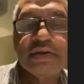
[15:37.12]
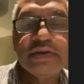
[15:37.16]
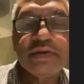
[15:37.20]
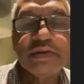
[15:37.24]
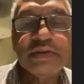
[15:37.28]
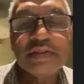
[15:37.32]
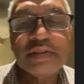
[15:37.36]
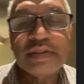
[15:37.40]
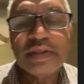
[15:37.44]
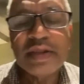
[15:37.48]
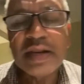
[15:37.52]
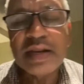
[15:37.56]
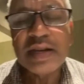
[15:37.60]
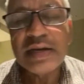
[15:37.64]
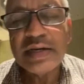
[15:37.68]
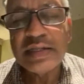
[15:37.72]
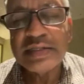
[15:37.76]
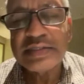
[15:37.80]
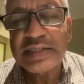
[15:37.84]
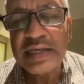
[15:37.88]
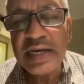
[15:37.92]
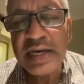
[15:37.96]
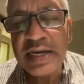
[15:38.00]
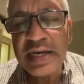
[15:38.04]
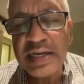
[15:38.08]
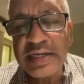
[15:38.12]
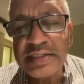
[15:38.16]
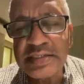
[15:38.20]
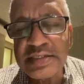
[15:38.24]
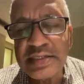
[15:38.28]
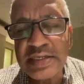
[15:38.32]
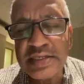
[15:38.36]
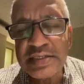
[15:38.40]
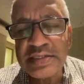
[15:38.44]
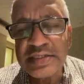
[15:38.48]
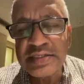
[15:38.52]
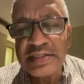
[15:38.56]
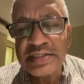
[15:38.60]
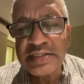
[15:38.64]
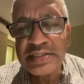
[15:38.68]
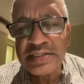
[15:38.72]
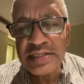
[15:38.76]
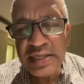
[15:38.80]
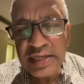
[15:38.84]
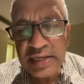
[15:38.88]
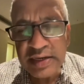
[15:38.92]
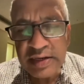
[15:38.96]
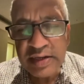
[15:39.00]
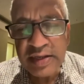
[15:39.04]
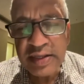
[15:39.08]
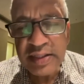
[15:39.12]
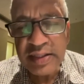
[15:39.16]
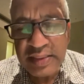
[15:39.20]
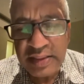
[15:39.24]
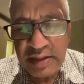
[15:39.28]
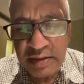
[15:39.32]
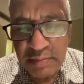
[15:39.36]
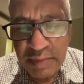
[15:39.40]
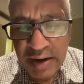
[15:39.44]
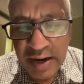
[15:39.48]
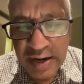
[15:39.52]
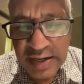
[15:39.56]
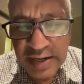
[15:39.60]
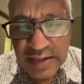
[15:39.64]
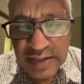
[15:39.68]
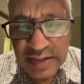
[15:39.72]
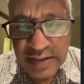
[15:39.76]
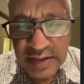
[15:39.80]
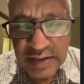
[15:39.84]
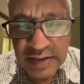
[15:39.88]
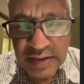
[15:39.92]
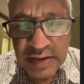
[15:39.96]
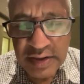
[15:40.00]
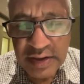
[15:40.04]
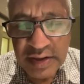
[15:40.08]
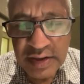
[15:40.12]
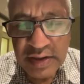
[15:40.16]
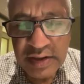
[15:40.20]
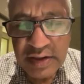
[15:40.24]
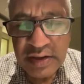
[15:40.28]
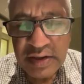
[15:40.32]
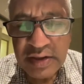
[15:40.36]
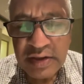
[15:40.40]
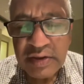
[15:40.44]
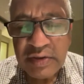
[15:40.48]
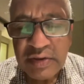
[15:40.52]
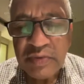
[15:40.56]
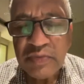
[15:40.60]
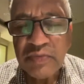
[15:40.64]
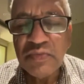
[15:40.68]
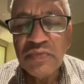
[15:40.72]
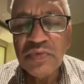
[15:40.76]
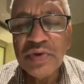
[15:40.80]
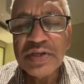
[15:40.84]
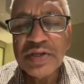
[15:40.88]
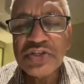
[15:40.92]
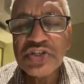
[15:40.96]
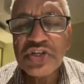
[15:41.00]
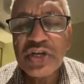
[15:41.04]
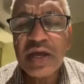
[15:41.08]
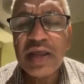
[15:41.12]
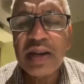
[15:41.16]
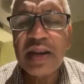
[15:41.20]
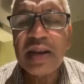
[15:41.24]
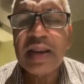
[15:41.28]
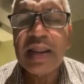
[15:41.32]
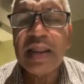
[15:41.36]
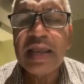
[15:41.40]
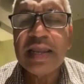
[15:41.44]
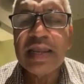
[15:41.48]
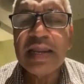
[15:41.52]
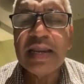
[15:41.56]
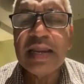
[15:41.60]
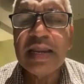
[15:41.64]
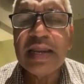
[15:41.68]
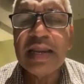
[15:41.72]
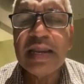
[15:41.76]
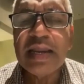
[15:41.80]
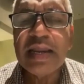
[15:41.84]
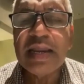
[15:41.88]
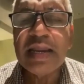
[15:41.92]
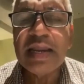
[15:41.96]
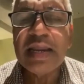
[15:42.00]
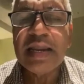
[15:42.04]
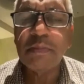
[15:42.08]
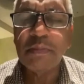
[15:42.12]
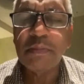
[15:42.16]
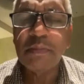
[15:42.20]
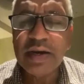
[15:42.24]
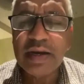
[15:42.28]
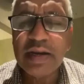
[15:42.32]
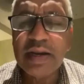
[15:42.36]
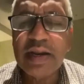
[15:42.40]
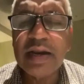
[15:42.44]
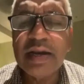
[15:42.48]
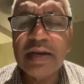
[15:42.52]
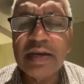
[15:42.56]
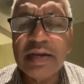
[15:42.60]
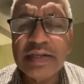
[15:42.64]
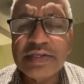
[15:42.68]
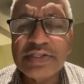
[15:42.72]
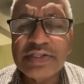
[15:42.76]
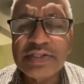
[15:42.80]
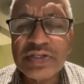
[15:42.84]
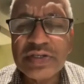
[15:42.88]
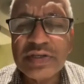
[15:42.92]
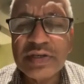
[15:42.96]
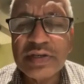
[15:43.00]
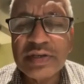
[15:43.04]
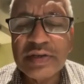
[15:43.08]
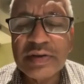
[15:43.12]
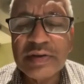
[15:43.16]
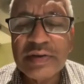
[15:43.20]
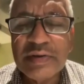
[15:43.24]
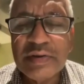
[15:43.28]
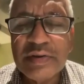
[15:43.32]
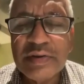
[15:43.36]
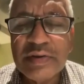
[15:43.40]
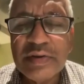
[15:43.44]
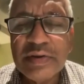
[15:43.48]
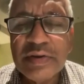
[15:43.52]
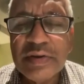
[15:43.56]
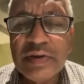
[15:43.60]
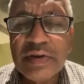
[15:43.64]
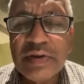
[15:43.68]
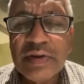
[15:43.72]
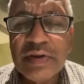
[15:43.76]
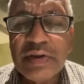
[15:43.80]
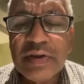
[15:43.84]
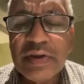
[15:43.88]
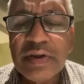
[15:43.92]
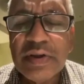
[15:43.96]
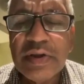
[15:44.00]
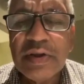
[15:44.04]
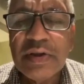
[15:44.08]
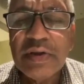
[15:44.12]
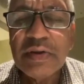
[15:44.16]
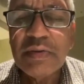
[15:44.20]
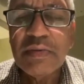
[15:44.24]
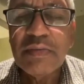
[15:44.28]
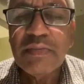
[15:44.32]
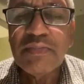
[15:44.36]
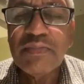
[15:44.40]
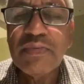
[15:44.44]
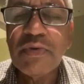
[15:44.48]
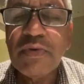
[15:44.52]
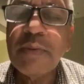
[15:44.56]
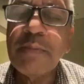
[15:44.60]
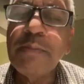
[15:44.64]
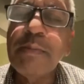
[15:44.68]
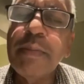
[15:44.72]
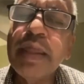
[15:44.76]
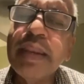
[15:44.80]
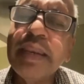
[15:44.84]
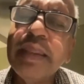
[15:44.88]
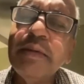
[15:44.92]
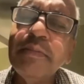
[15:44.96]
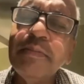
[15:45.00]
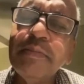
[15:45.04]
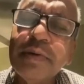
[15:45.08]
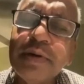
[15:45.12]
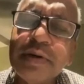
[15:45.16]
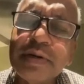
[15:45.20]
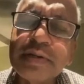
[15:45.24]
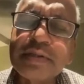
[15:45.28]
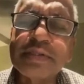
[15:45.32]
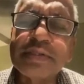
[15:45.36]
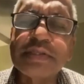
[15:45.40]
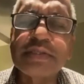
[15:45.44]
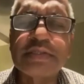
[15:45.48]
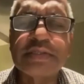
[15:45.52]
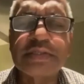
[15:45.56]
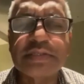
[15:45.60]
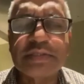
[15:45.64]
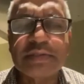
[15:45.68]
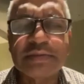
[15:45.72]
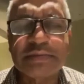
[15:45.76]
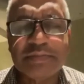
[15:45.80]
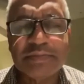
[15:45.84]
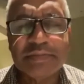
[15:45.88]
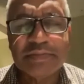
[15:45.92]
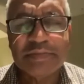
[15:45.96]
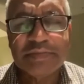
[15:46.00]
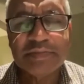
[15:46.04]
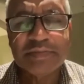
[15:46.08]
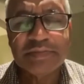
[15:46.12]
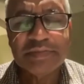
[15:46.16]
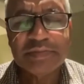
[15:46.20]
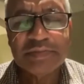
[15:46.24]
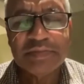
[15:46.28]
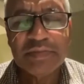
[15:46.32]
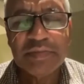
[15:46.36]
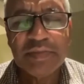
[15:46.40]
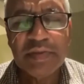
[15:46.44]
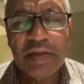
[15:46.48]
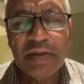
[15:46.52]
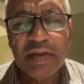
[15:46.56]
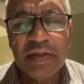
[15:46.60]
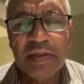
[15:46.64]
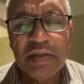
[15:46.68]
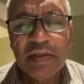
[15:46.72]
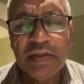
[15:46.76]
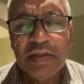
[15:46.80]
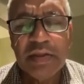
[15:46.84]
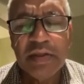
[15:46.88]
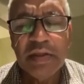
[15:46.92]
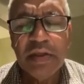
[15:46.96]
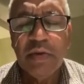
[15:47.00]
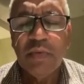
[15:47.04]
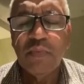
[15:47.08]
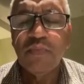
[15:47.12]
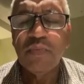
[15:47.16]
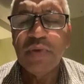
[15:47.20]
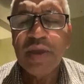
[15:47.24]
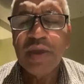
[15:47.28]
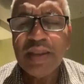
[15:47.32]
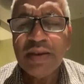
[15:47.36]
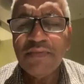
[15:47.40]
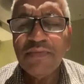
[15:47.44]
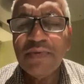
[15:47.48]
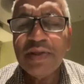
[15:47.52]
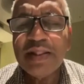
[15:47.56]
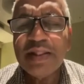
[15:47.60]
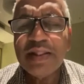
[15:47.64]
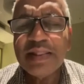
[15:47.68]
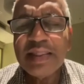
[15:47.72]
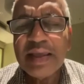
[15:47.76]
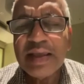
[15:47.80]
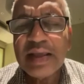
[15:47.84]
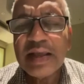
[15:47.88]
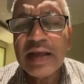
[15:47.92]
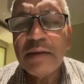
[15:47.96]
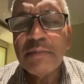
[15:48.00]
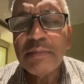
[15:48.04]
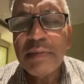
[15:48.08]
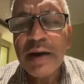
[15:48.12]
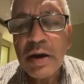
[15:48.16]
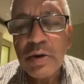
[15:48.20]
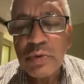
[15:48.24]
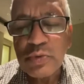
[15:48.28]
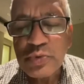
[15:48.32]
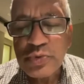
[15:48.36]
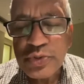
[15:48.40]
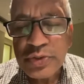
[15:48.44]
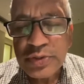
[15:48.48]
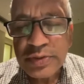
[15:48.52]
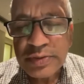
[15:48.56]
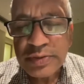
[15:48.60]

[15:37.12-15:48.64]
there are desires still in the mind which are lying in dormant condition for many births. When will they come out?